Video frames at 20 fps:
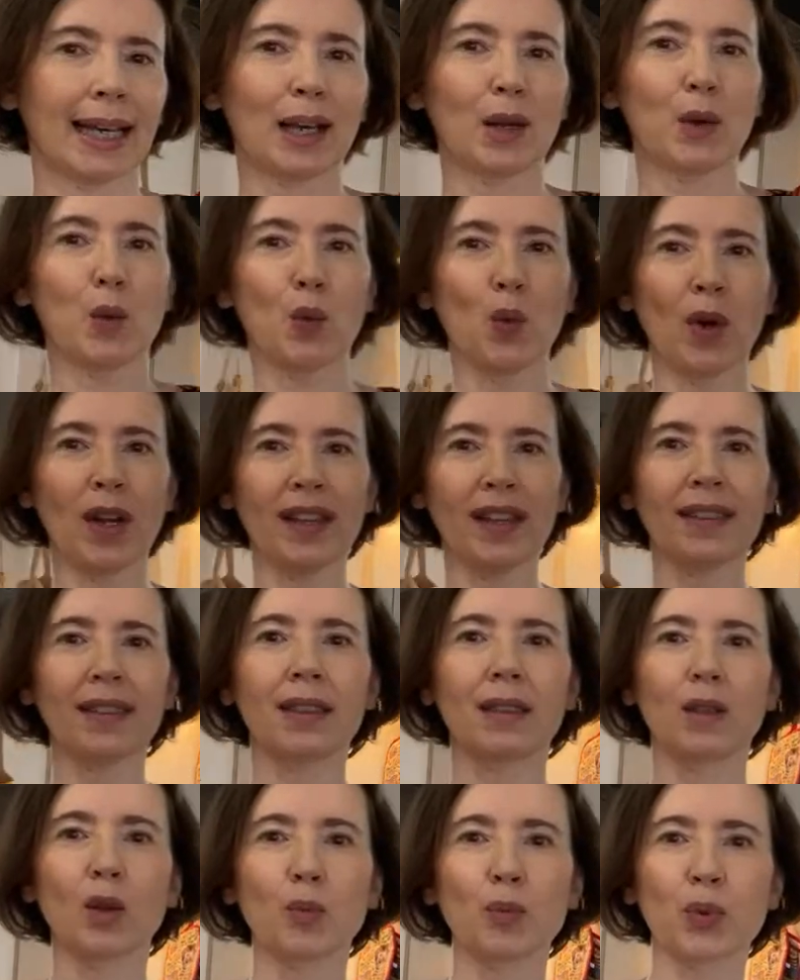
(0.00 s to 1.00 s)

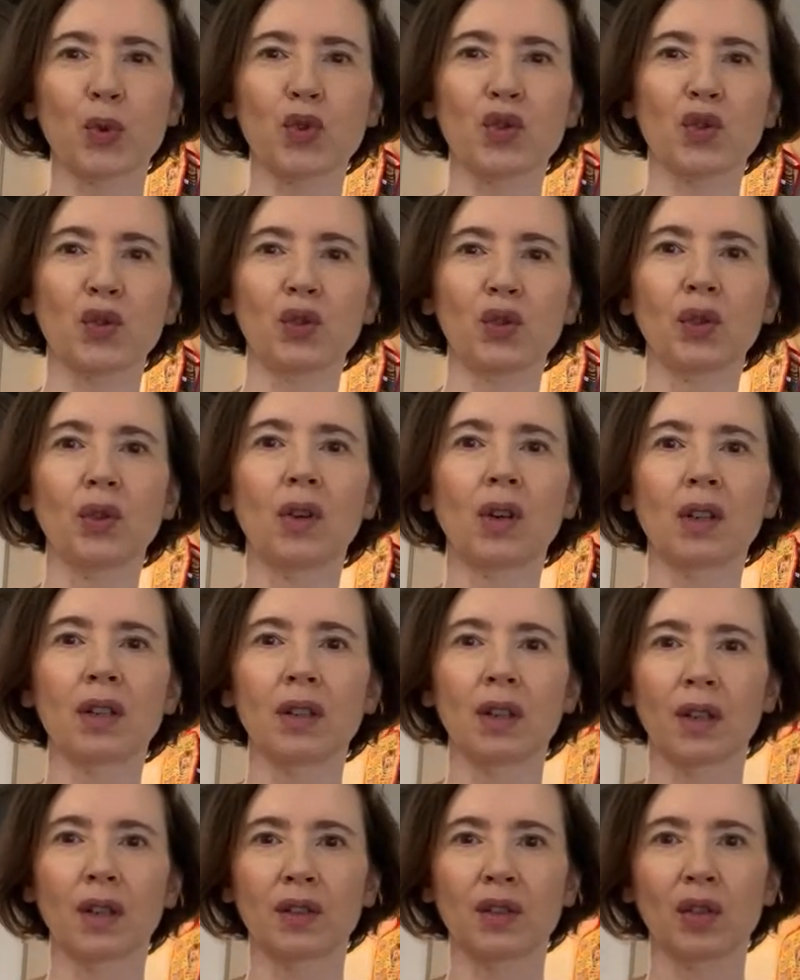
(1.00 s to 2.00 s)
With the prosciutto or
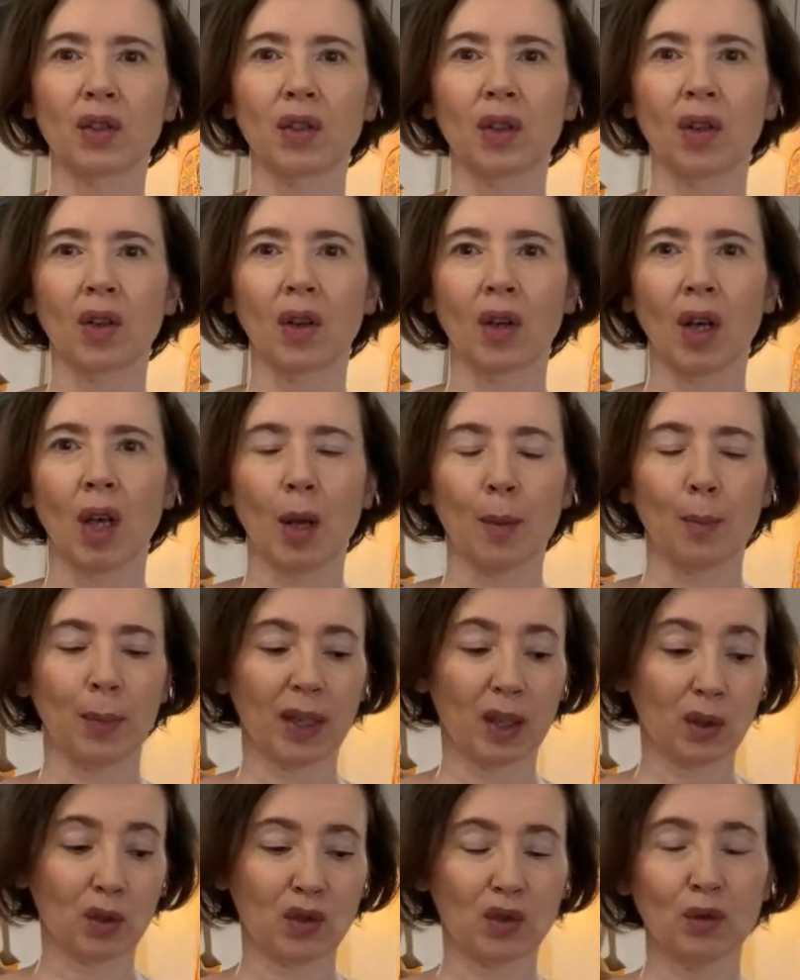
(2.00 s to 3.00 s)
not?
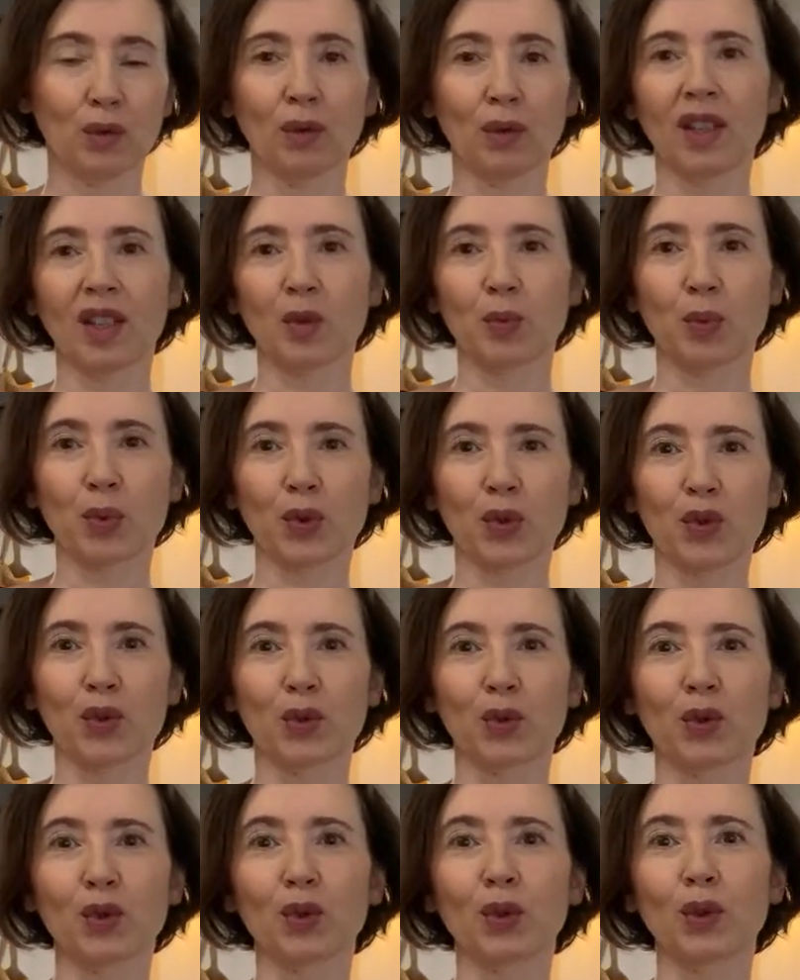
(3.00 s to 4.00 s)
because you know that
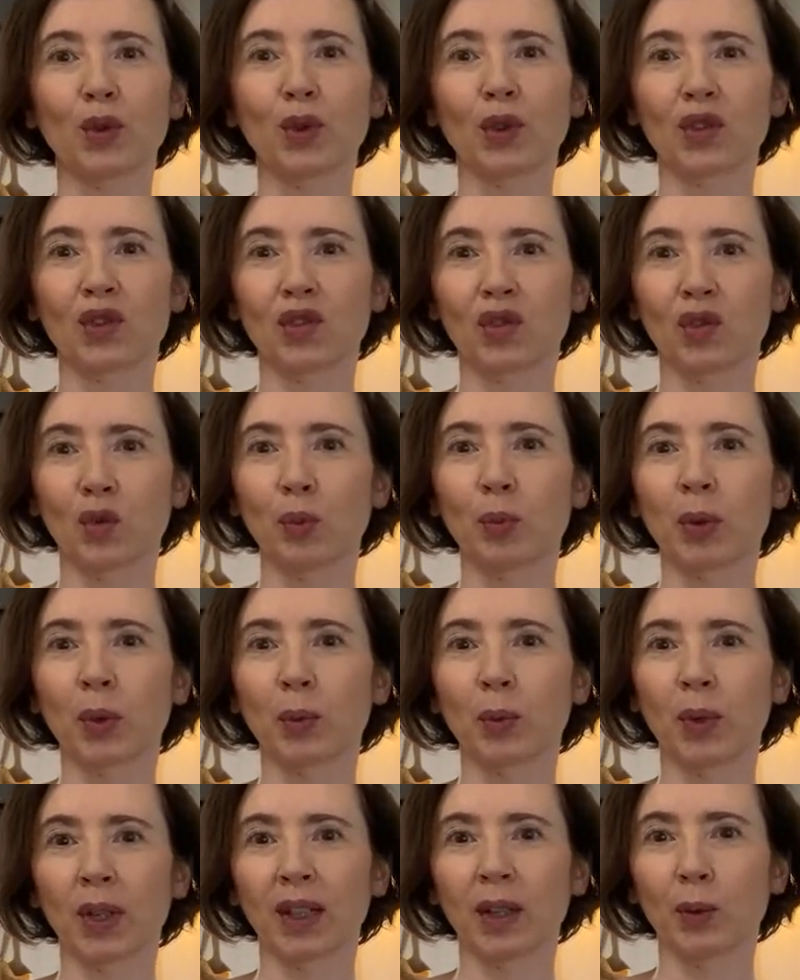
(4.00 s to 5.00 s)
prosciutto goes super
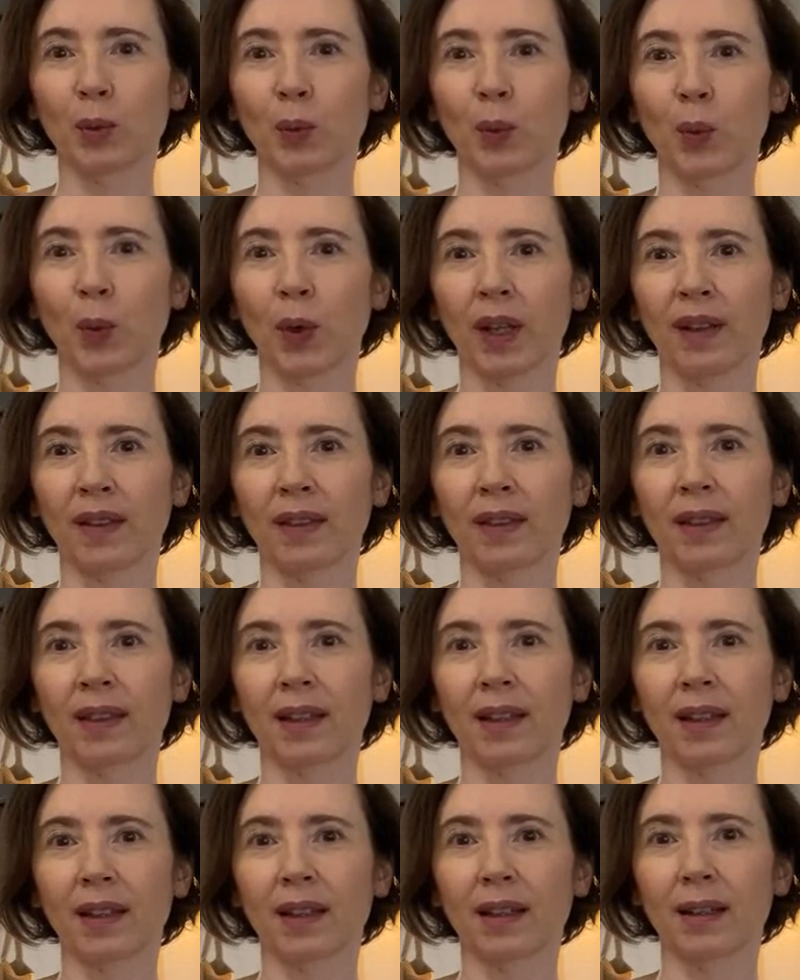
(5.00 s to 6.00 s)
well with
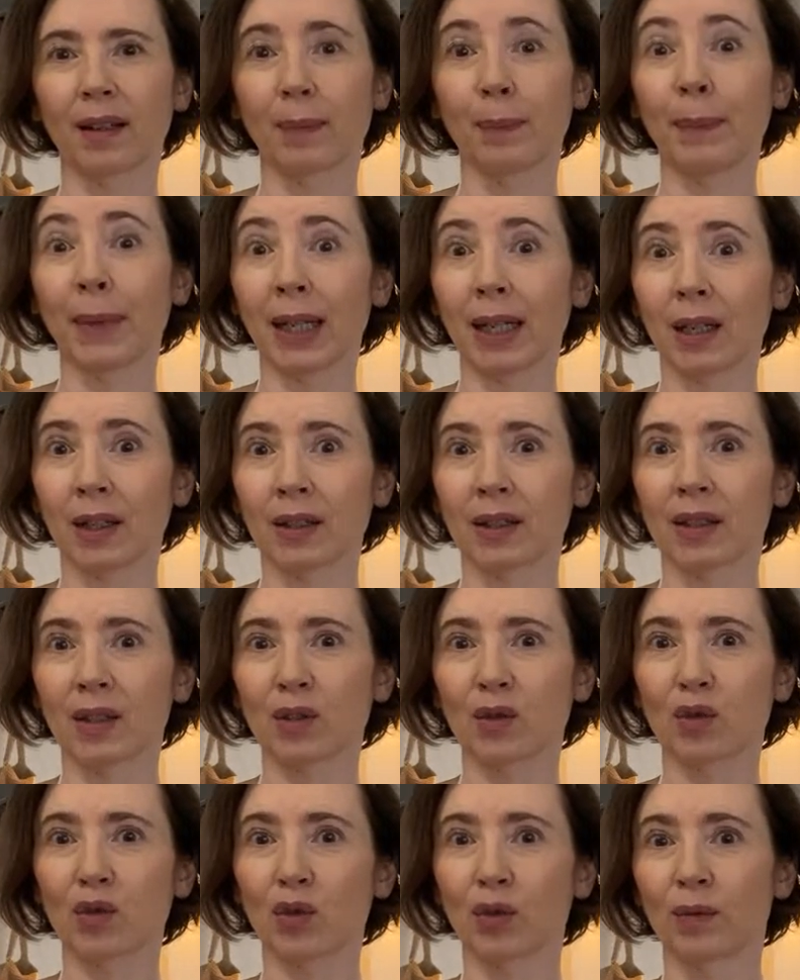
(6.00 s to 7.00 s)
uh, melon
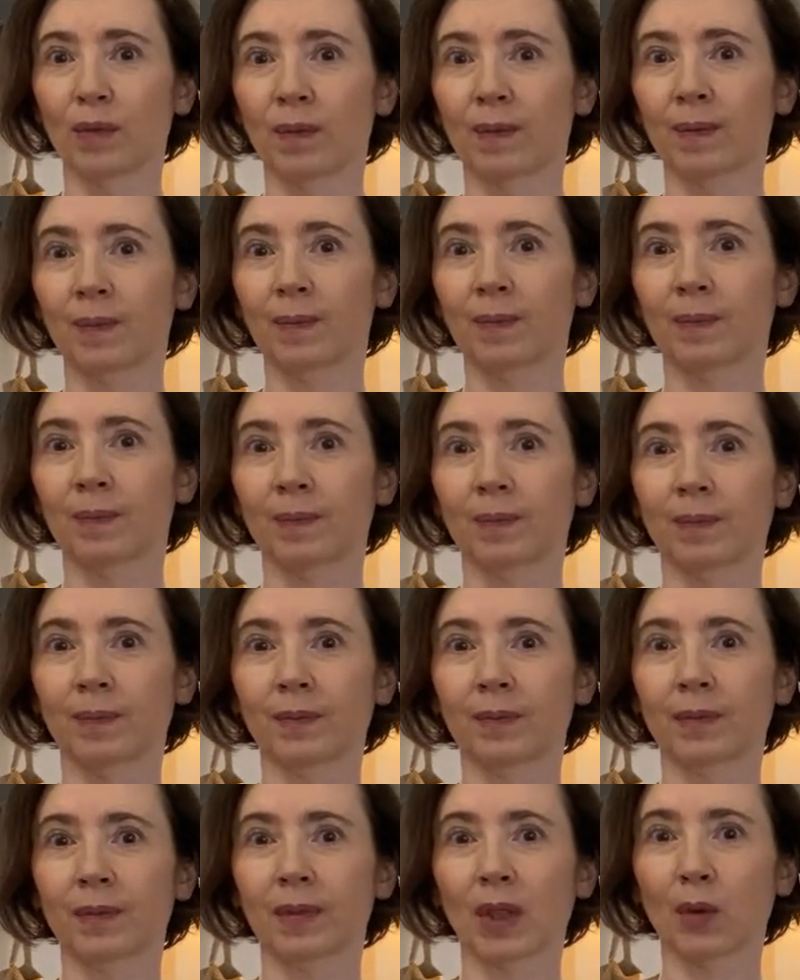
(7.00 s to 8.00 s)
too,
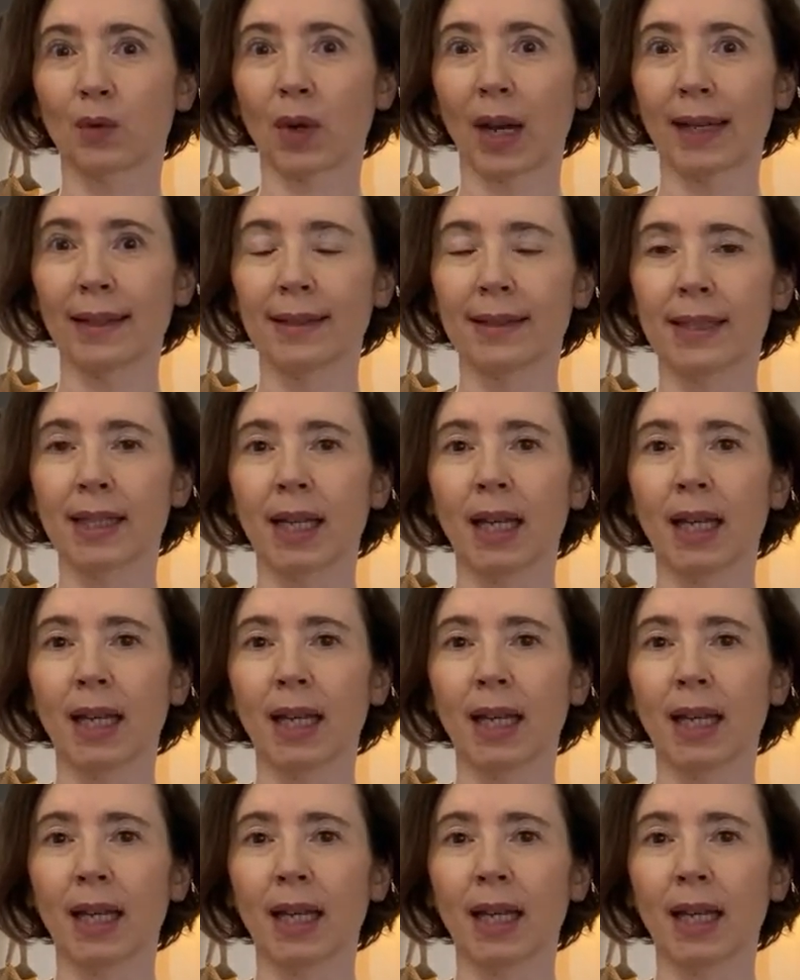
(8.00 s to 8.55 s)
right?